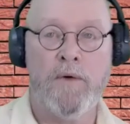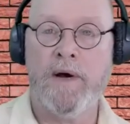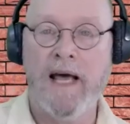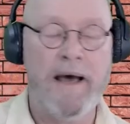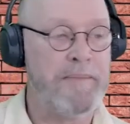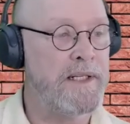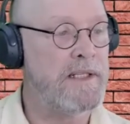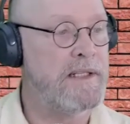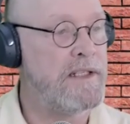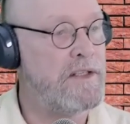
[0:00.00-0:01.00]
what happens
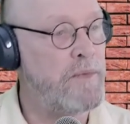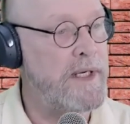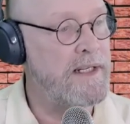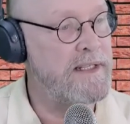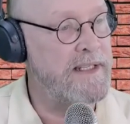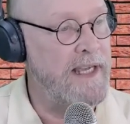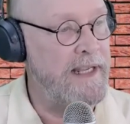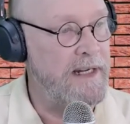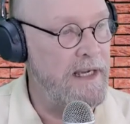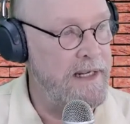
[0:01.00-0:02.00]
is we can
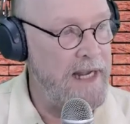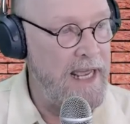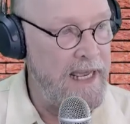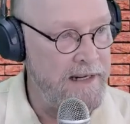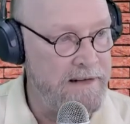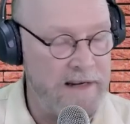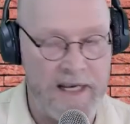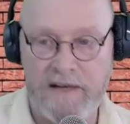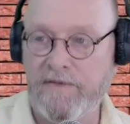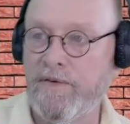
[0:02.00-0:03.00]
set an end
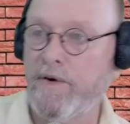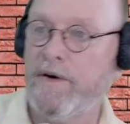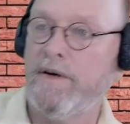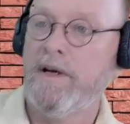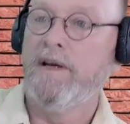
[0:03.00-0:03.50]
date for